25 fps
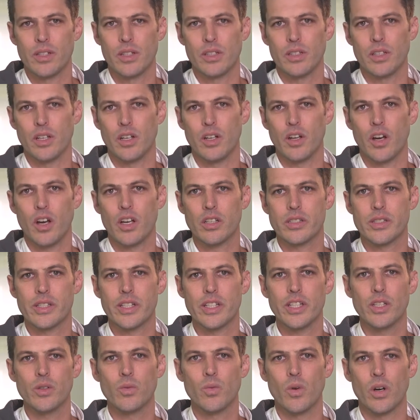The last
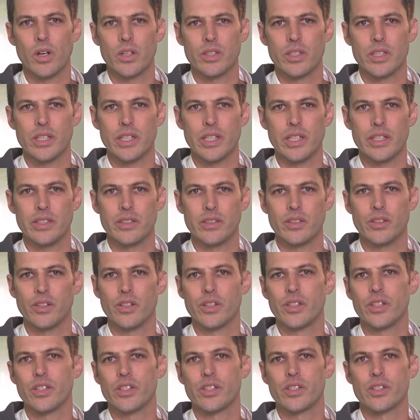thing you want is
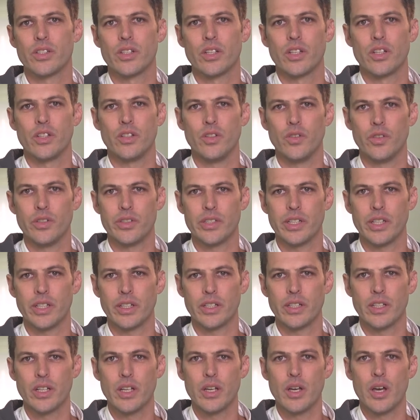learners
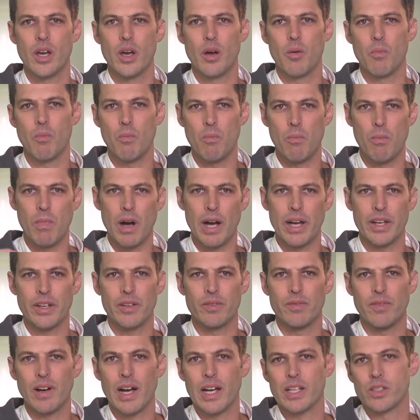using "my
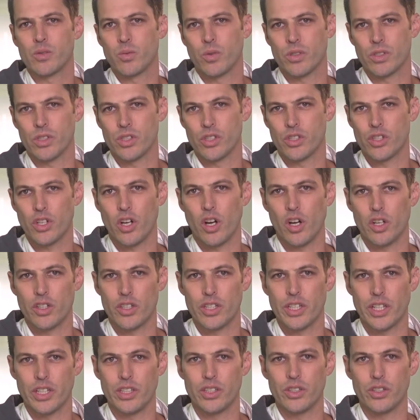device wasn't
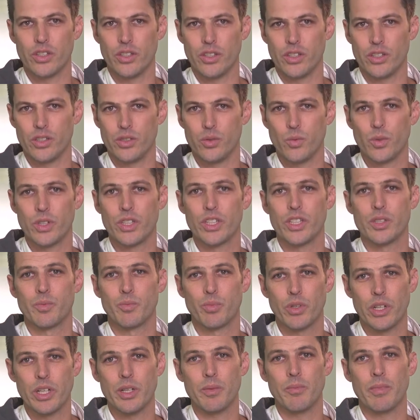charged" excuse, which is
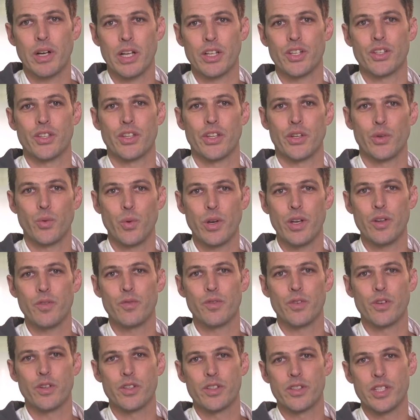pretty much the
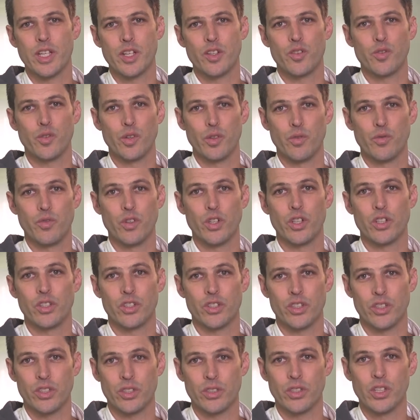21st century
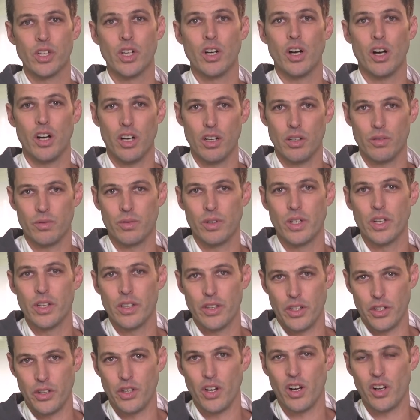version of
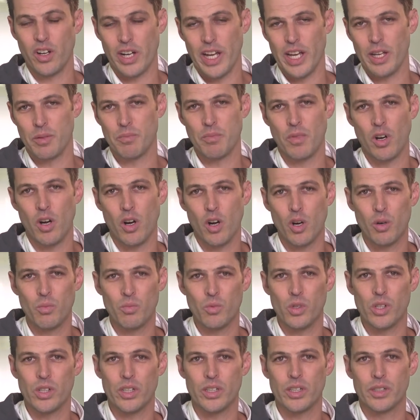"the dog ate my
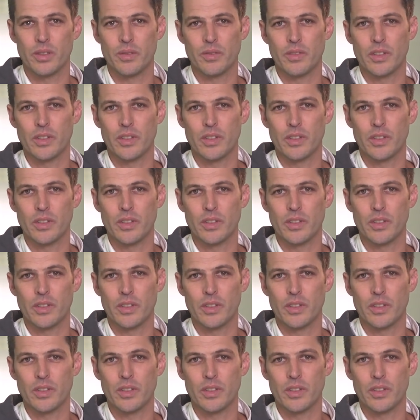homework."